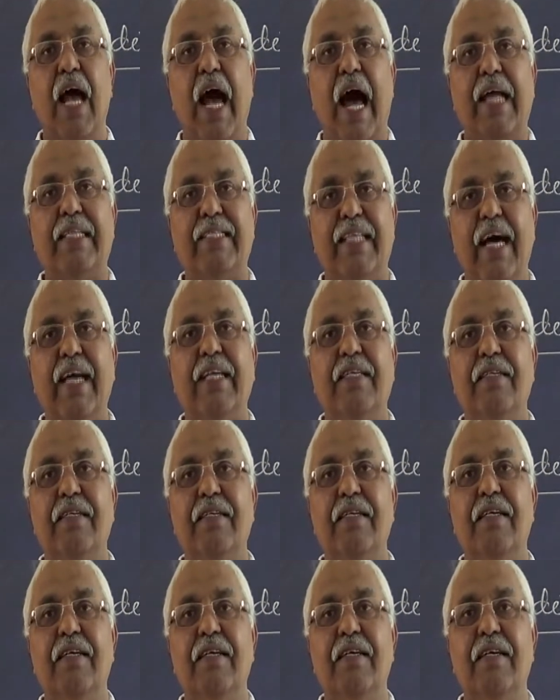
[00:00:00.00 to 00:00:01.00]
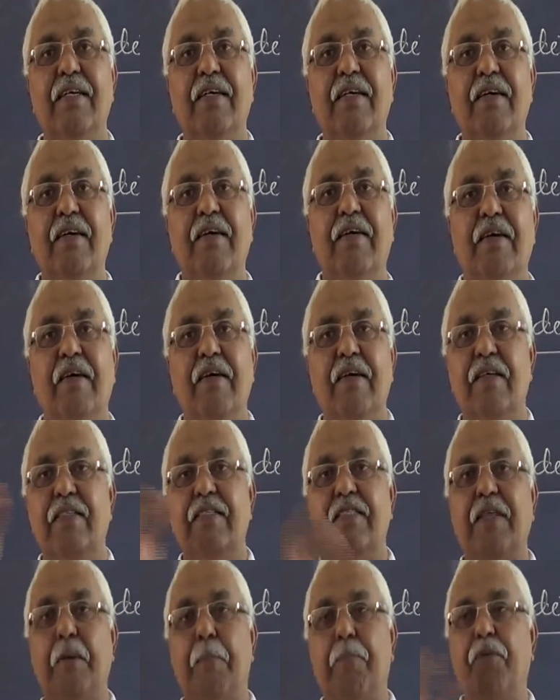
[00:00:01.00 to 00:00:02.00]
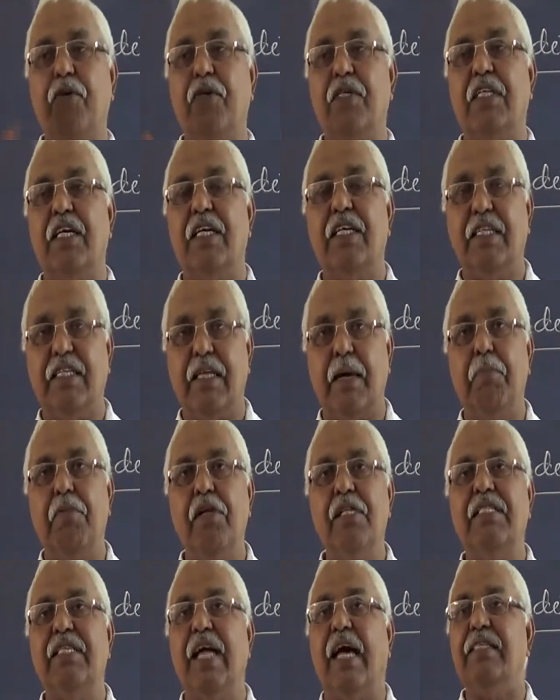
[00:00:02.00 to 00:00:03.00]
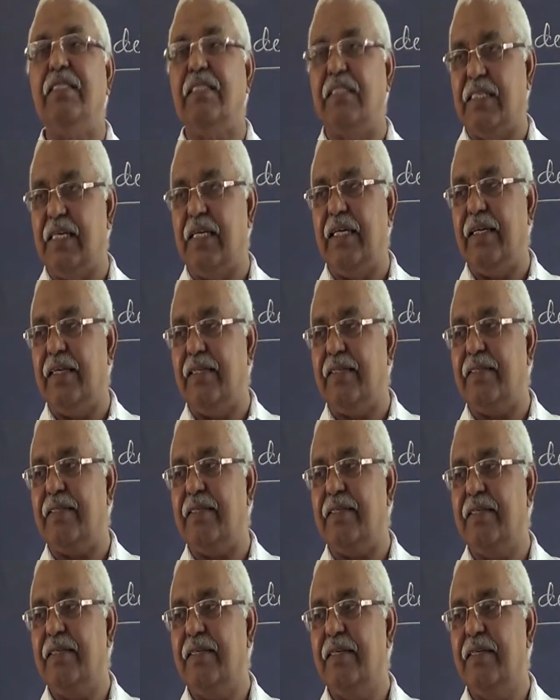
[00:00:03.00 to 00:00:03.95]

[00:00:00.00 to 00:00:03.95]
and then they put the eatables and seal it.